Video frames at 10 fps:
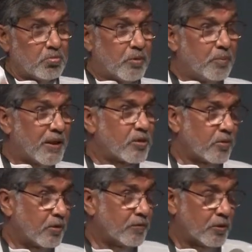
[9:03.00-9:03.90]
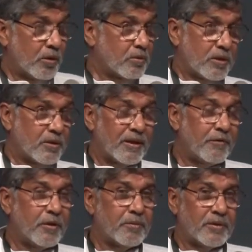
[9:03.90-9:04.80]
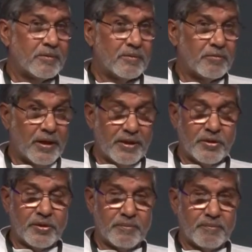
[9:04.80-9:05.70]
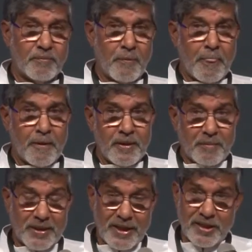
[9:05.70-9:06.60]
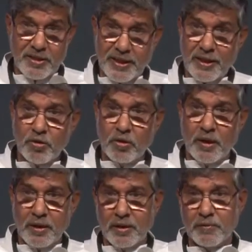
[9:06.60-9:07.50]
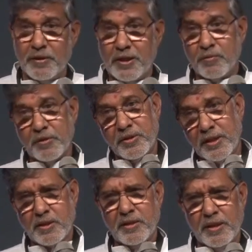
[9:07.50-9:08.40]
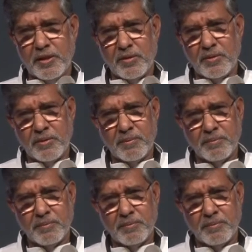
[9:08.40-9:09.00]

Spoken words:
A big shock for doctors and everyone, friends. But I sat on hunger fast for 6 days.